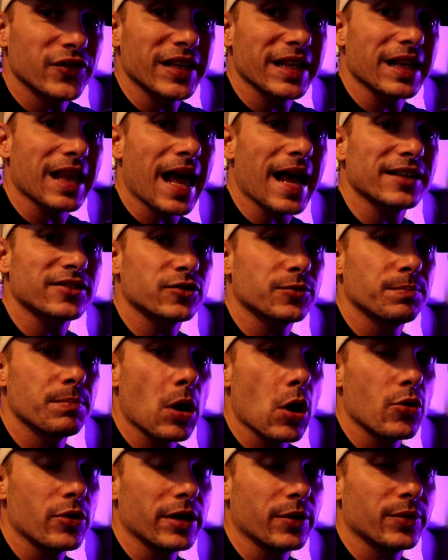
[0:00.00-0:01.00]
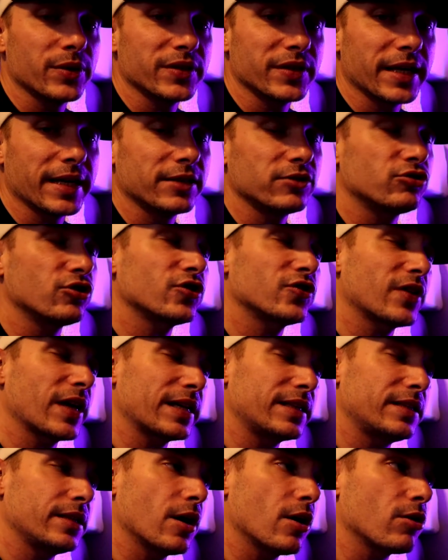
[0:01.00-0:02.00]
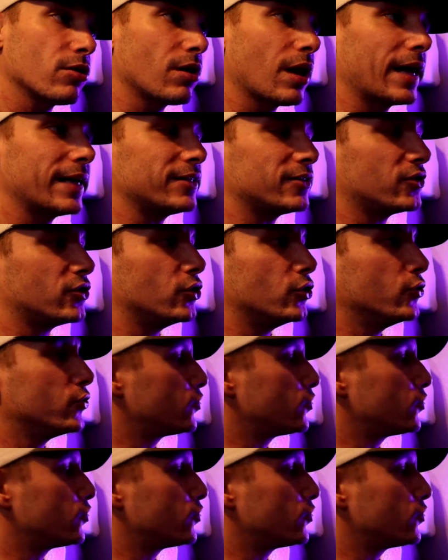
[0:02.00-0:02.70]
the last mode it was in, just like the other lights do.